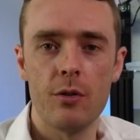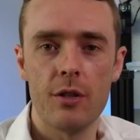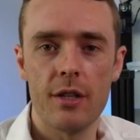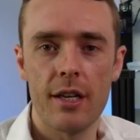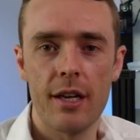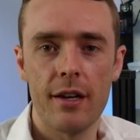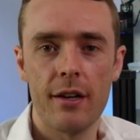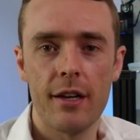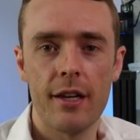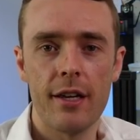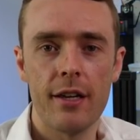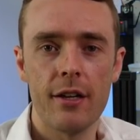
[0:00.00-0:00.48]
to
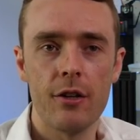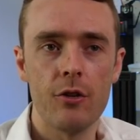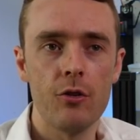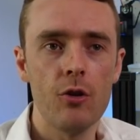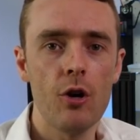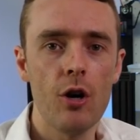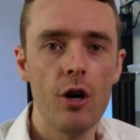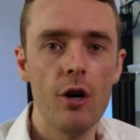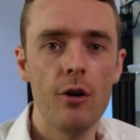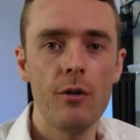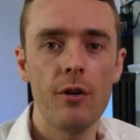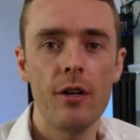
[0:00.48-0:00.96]
getting
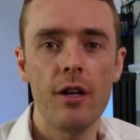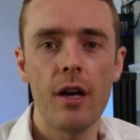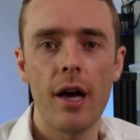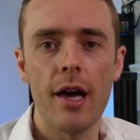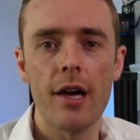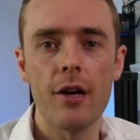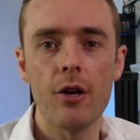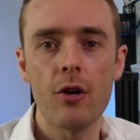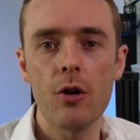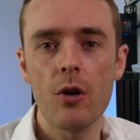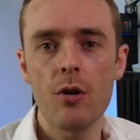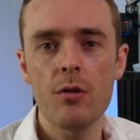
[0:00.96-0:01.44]
not only
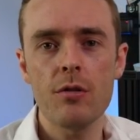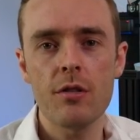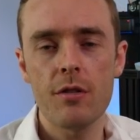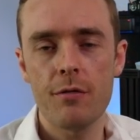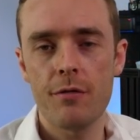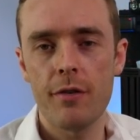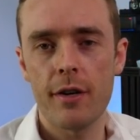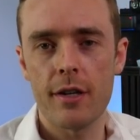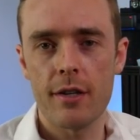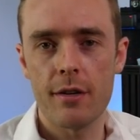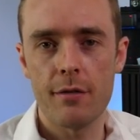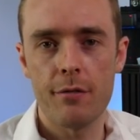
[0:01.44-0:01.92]
a
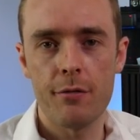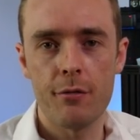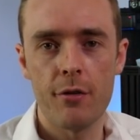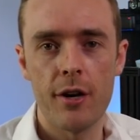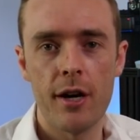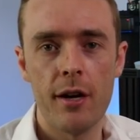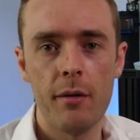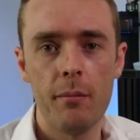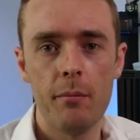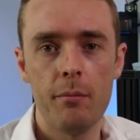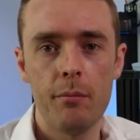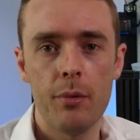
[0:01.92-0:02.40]
cost-effective
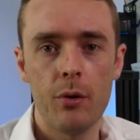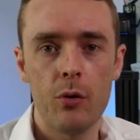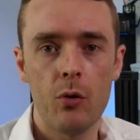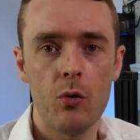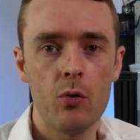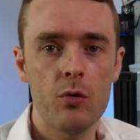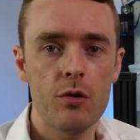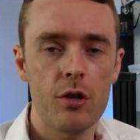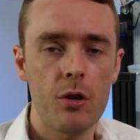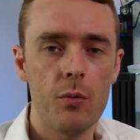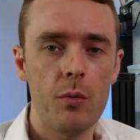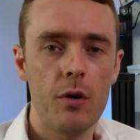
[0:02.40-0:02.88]
frame, but
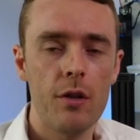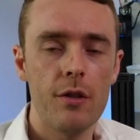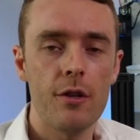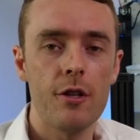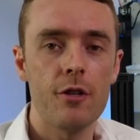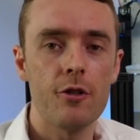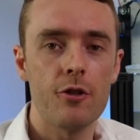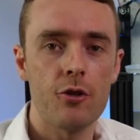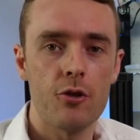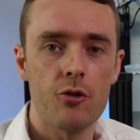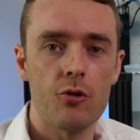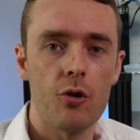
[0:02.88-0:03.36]
also one
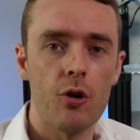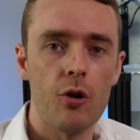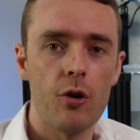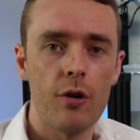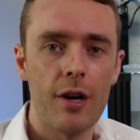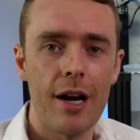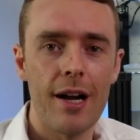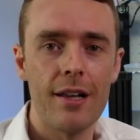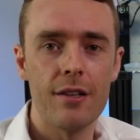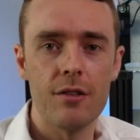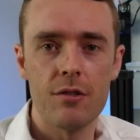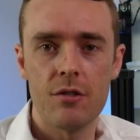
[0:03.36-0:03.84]
that's strong
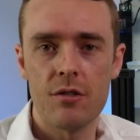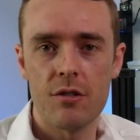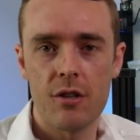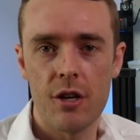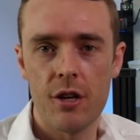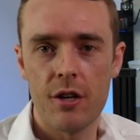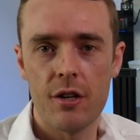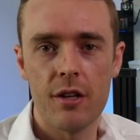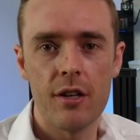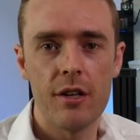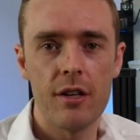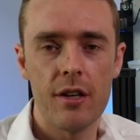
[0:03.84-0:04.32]
and
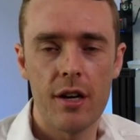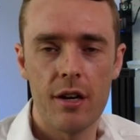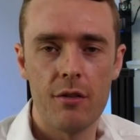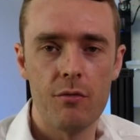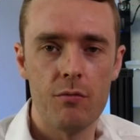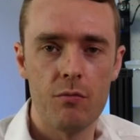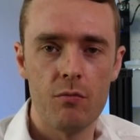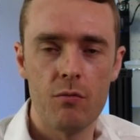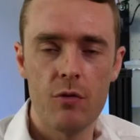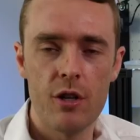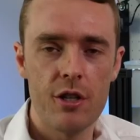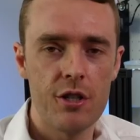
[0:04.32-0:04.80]
sturdy
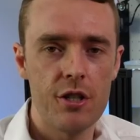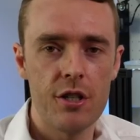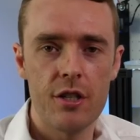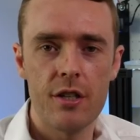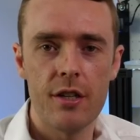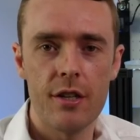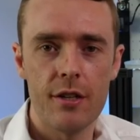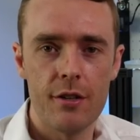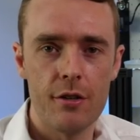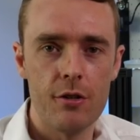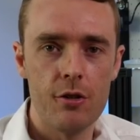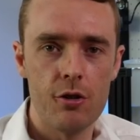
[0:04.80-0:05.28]
and rigid
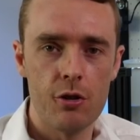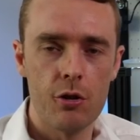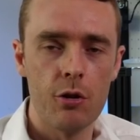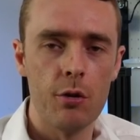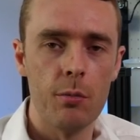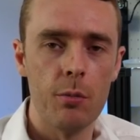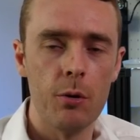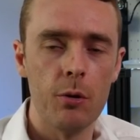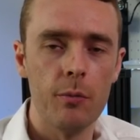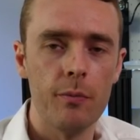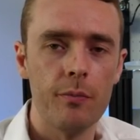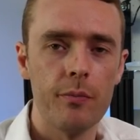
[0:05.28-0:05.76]
and
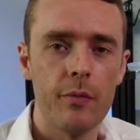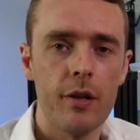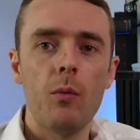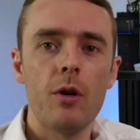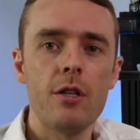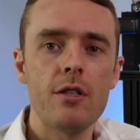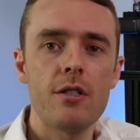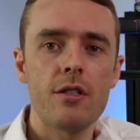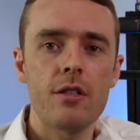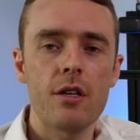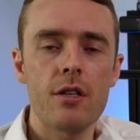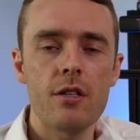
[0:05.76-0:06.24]
durable.
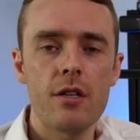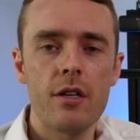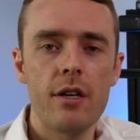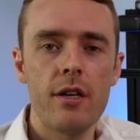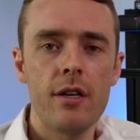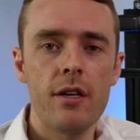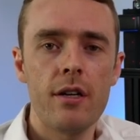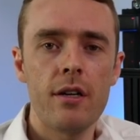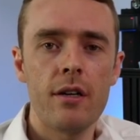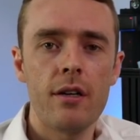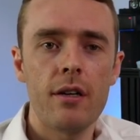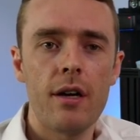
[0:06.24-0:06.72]
When
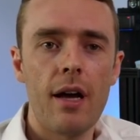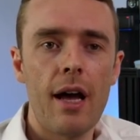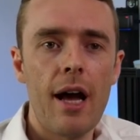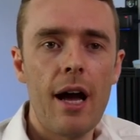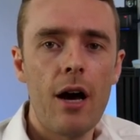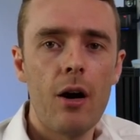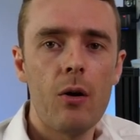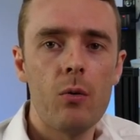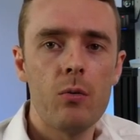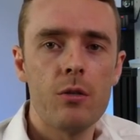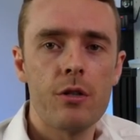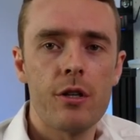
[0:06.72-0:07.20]
studying
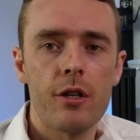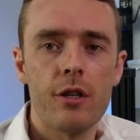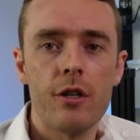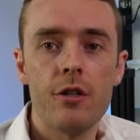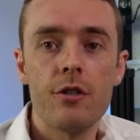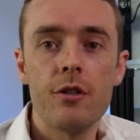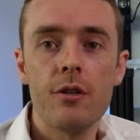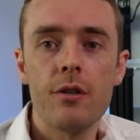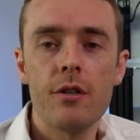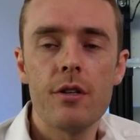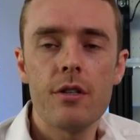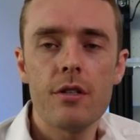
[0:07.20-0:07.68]
how I was going to
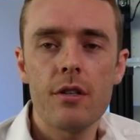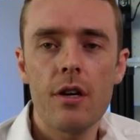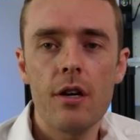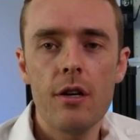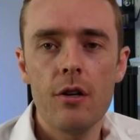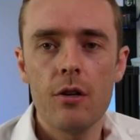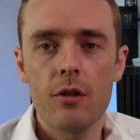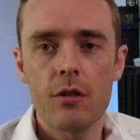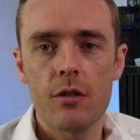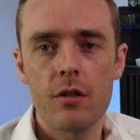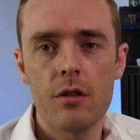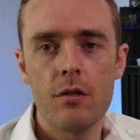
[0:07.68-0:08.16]
do this, I
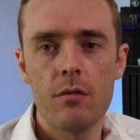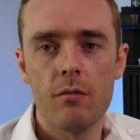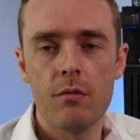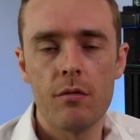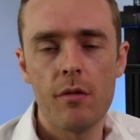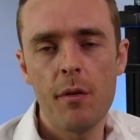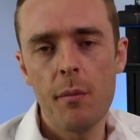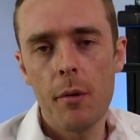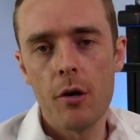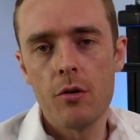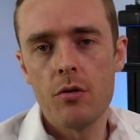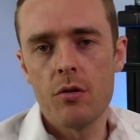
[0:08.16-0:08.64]
looked at
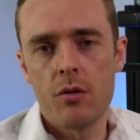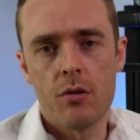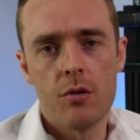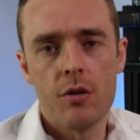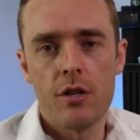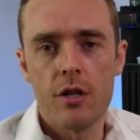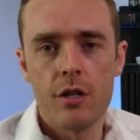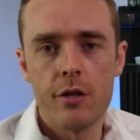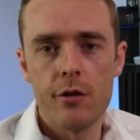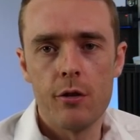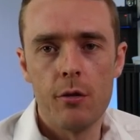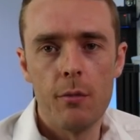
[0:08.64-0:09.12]
the most
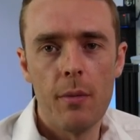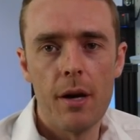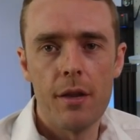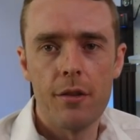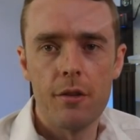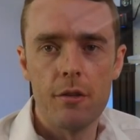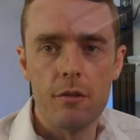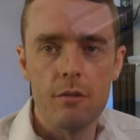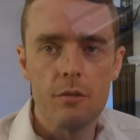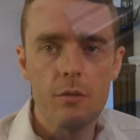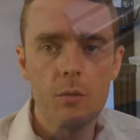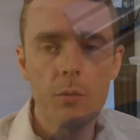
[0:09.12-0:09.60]
traditional
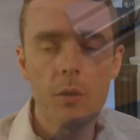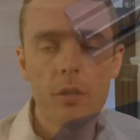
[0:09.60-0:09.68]
methods, the